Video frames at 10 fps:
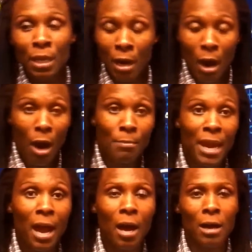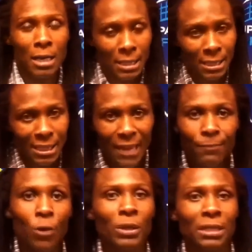calm down, stay
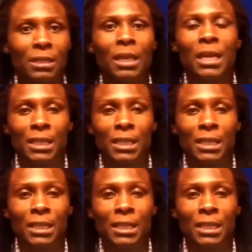focused.